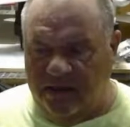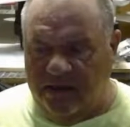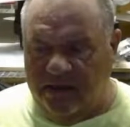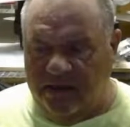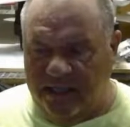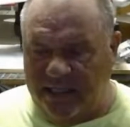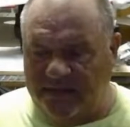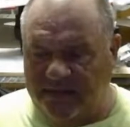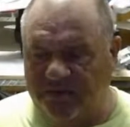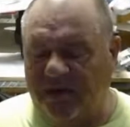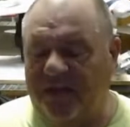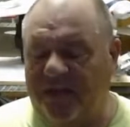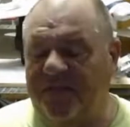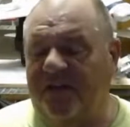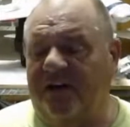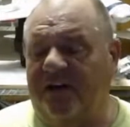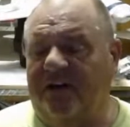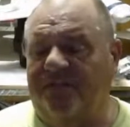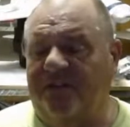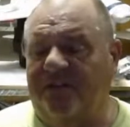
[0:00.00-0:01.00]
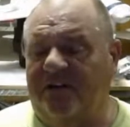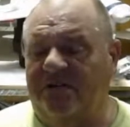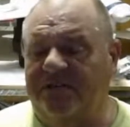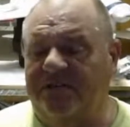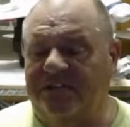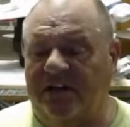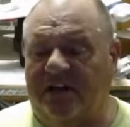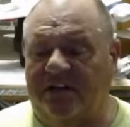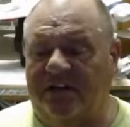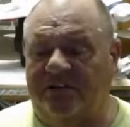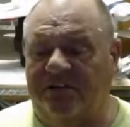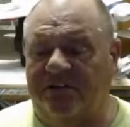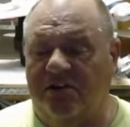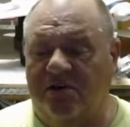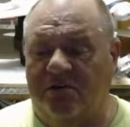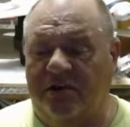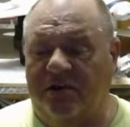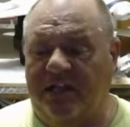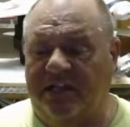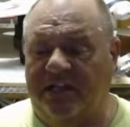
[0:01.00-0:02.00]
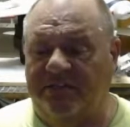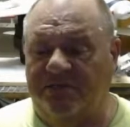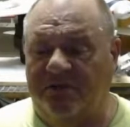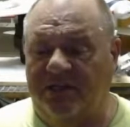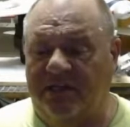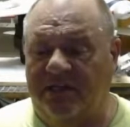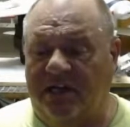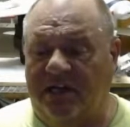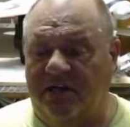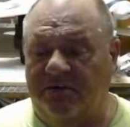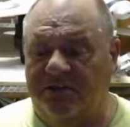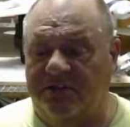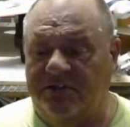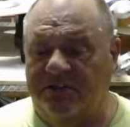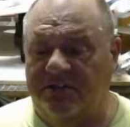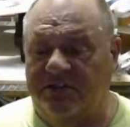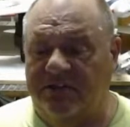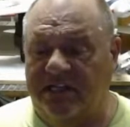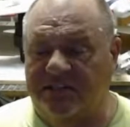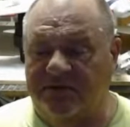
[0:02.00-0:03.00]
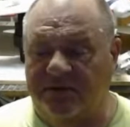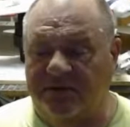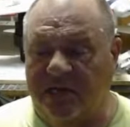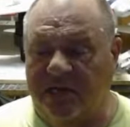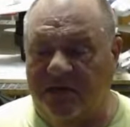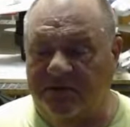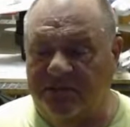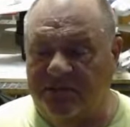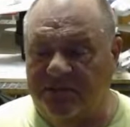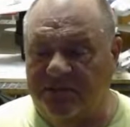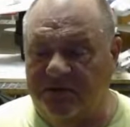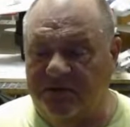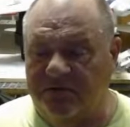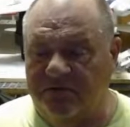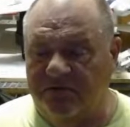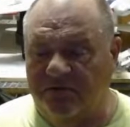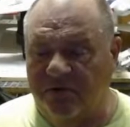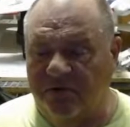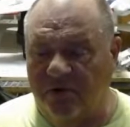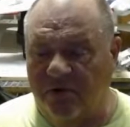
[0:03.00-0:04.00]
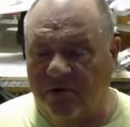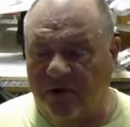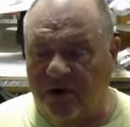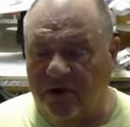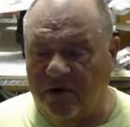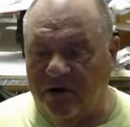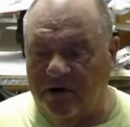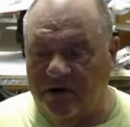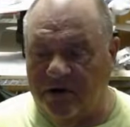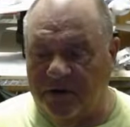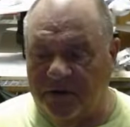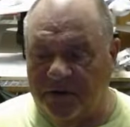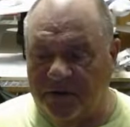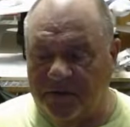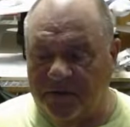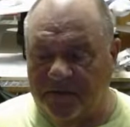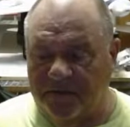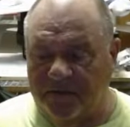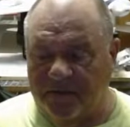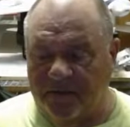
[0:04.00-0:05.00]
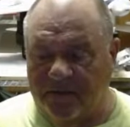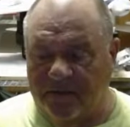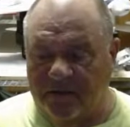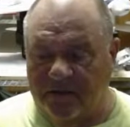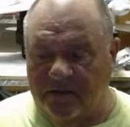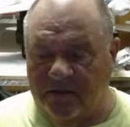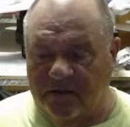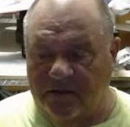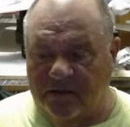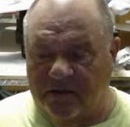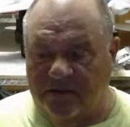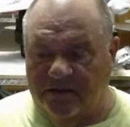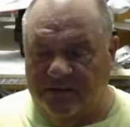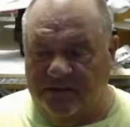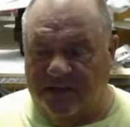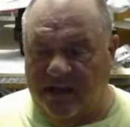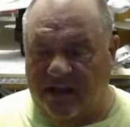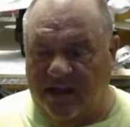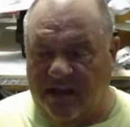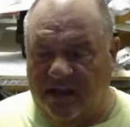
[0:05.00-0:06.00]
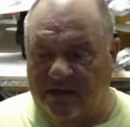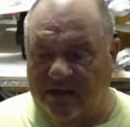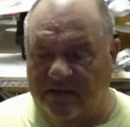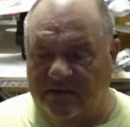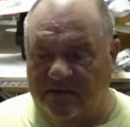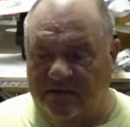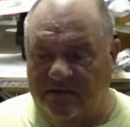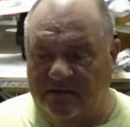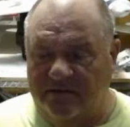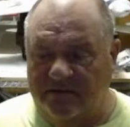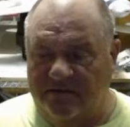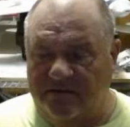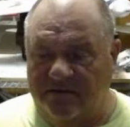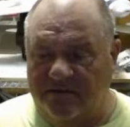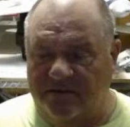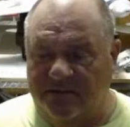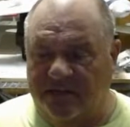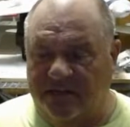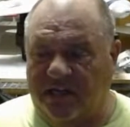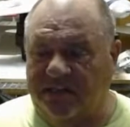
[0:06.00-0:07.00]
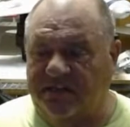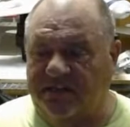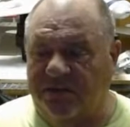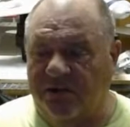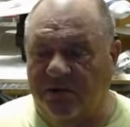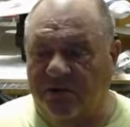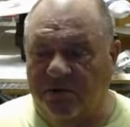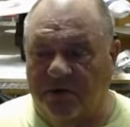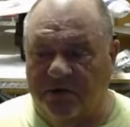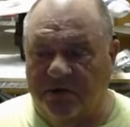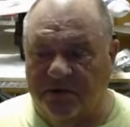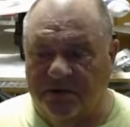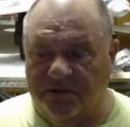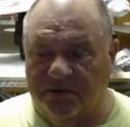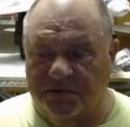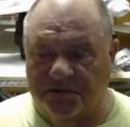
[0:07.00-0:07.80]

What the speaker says: Yeah, that's what I thought. I thought it was in October. That's what I was shooting for. Scott, was October.